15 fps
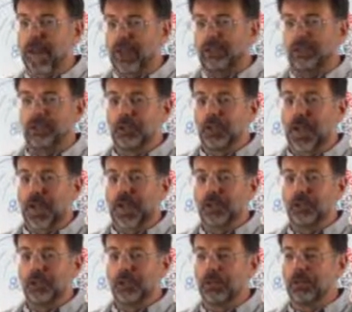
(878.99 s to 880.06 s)
after you had
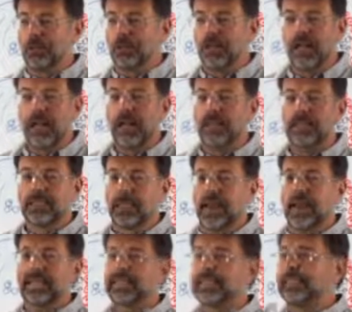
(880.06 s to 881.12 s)
a treatment, it's
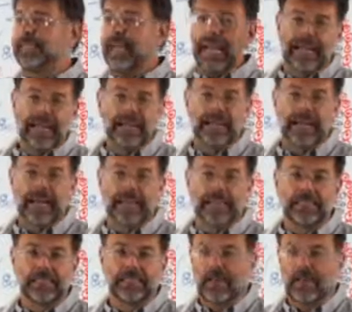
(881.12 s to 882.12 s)
like day and night,